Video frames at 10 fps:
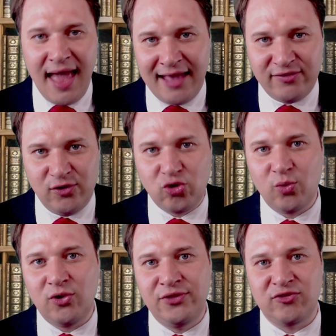As
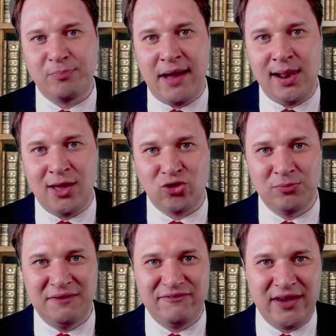usual, this bylaw
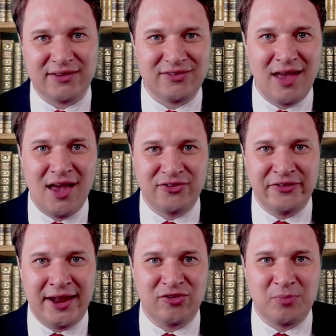should be fixed so
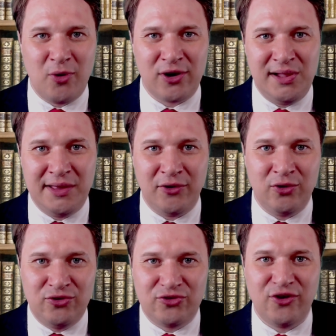that it's more clear
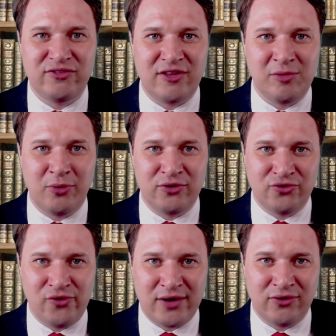who serves on the Board of
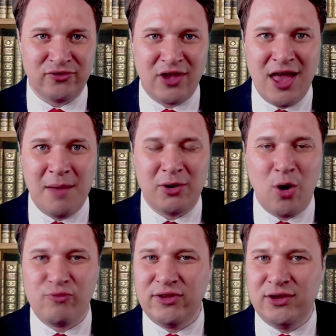Directors, but
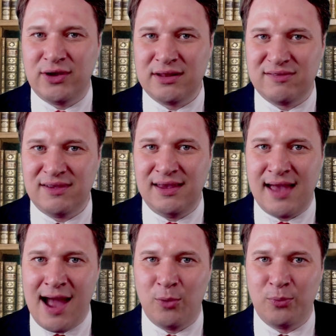hopefully you can see
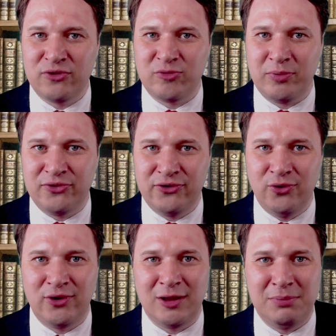how Principle
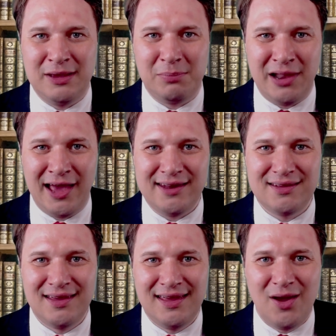2 can be applied.
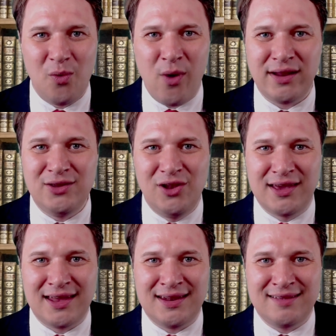Why don't you
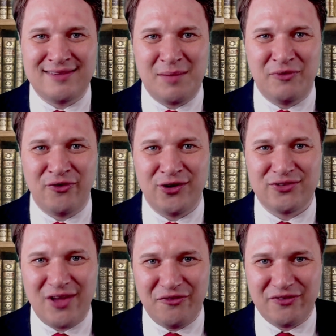look at an example for
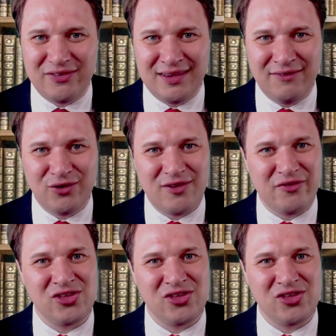yourself to give yourself a